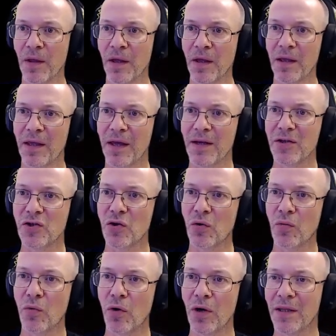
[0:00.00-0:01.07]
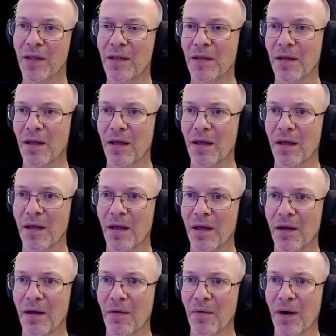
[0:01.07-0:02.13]
Here is your wallet,
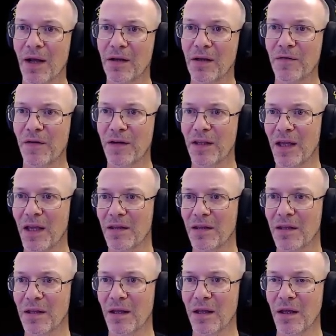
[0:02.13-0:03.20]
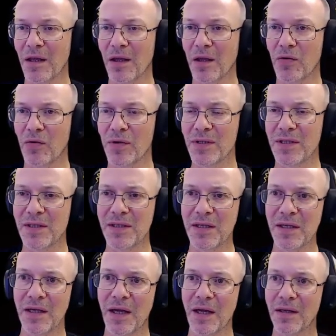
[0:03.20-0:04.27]
138
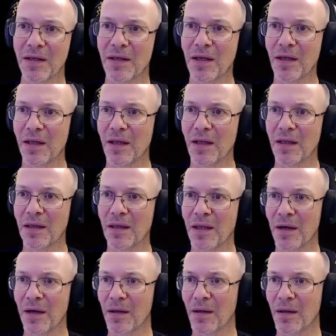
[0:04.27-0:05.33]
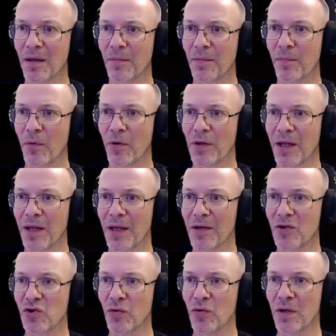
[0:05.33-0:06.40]
USDC and 10.9
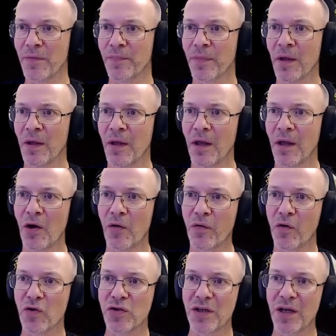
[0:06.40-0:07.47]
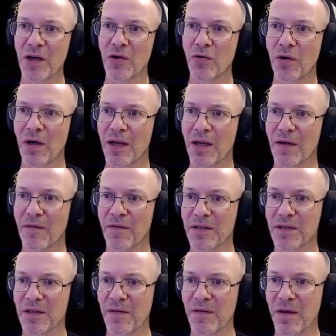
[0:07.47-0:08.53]
SUI. And of course, here you click,
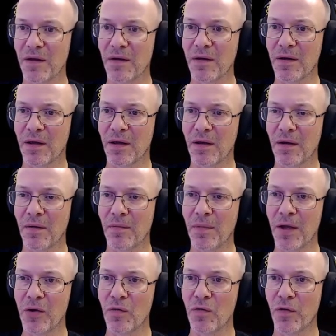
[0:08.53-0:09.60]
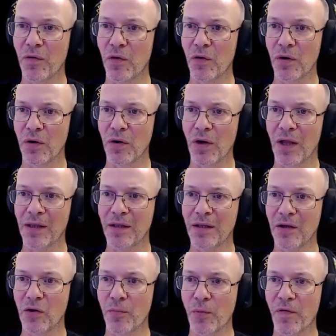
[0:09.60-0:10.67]
this is the menu for
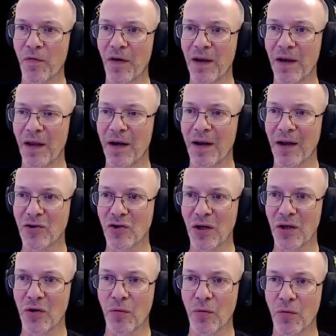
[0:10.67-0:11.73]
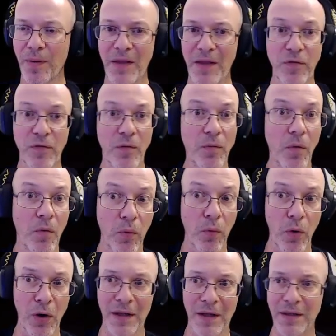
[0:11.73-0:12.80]
editing your profile and actually your platform
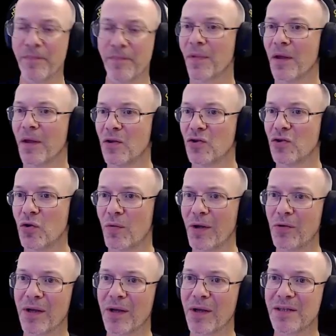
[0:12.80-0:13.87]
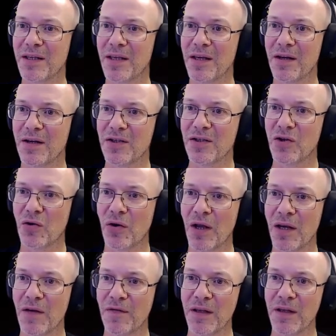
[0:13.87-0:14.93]
wallet. So what you can see here is your
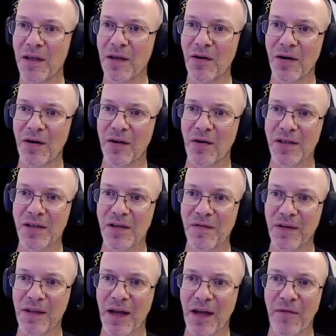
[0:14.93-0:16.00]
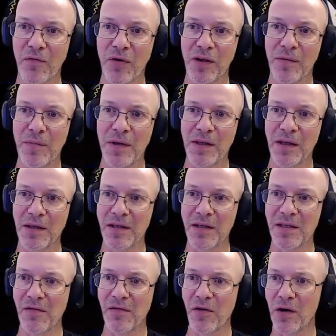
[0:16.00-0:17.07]
NFT. Here you can see that I have already minted a
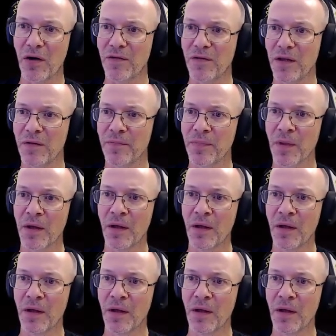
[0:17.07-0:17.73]
silver NFT.